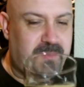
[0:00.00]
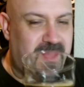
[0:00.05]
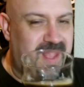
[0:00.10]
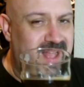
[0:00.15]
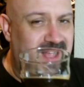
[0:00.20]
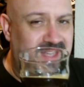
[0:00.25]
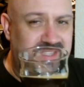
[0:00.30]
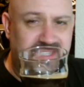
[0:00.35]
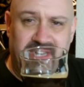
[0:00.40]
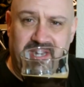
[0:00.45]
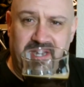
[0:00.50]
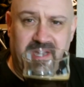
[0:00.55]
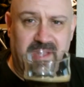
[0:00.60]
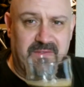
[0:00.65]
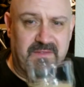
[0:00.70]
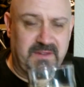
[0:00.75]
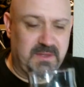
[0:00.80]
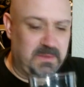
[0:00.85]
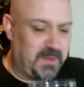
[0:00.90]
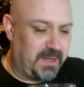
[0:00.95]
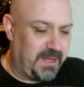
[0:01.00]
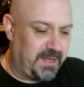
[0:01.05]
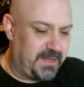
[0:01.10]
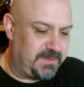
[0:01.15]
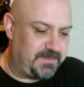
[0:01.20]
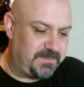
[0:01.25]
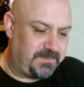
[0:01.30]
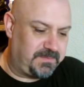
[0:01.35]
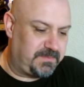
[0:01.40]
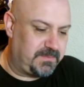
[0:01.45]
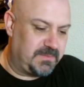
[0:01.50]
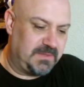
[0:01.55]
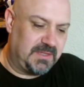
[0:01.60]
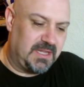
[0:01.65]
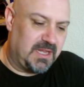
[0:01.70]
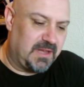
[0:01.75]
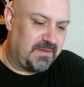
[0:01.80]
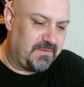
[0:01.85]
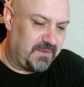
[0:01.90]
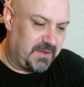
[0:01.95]
That's a lovely beer.
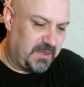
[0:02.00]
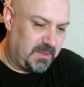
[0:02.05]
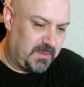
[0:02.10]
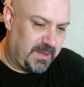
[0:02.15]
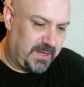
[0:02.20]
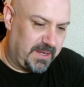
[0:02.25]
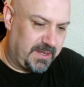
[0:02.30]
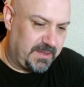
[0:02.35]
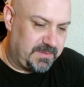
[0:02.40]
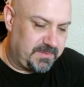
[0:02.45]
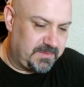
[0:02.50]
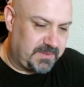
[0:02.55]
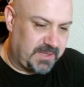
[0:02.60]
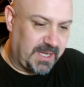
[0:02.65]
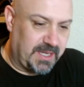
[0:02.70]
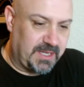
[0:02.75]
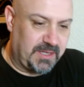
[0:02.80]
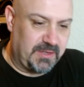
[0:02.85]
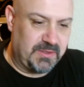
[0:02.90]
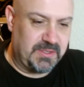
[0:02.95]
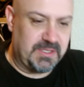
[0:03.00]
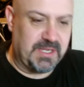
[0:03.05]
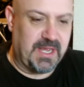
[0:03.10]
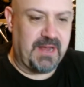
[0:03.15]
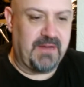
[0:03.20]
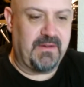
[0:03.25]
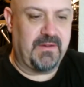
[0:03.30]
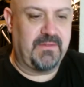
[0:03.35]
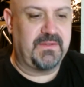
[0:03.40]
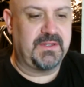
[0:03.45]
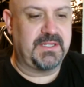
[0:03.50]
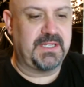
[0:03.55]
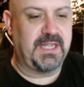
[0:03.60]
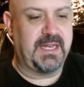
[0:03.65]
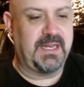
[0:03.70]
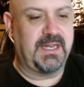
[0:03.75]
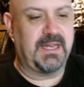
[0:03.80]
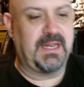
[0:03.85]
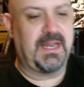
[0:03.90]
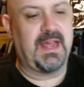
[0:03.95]
Lovely beer. Thank you, Sarah, for
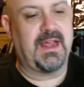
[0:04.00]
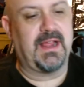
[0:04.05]
sending that.